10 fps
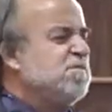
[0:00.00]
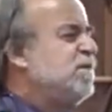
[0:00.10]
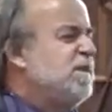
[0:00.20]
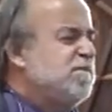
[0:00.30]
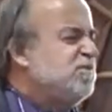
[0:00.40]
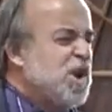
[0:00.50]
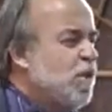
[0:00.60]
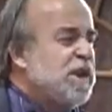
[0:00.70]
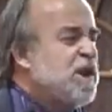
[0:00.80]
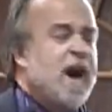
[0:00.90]
but
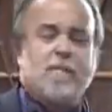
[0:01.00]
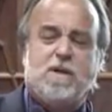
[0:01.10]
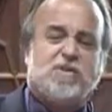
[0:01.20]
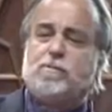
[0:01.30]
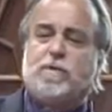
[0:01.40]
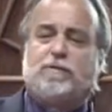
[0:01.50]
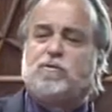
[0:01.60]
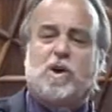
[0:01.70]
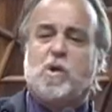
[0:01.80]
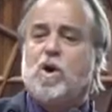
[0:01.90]
generally not much
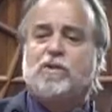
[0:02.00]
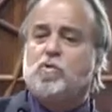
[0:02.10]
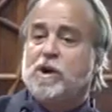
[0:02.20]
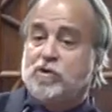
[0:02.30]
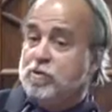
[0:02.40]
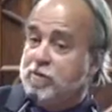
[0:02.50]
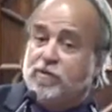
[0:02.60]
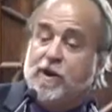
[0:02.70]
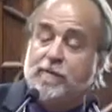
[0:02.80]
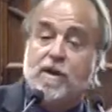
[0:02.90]
above 21,
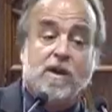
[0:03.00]
22%.